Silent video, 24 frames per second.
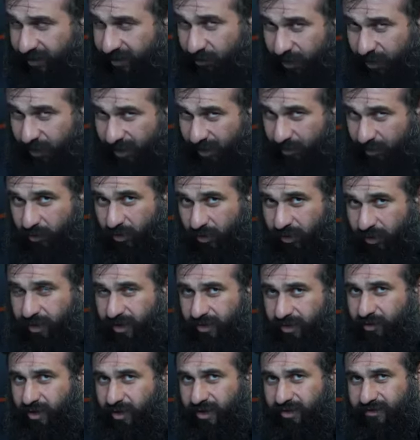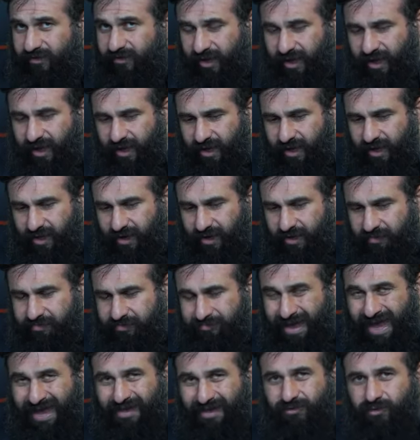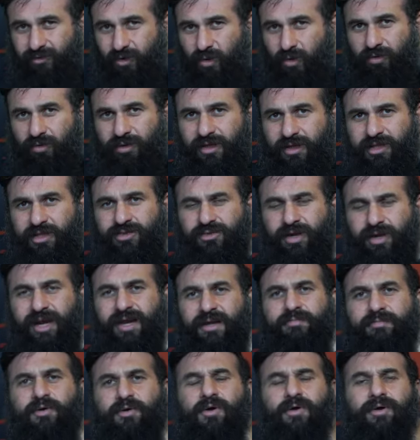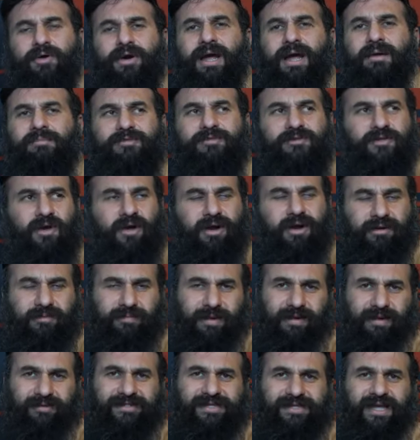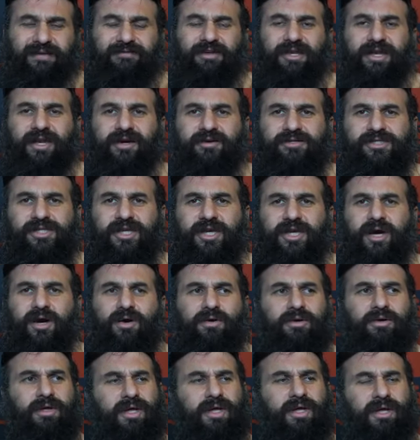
Wake Up Warrior was a men's only training program started about seven years ago.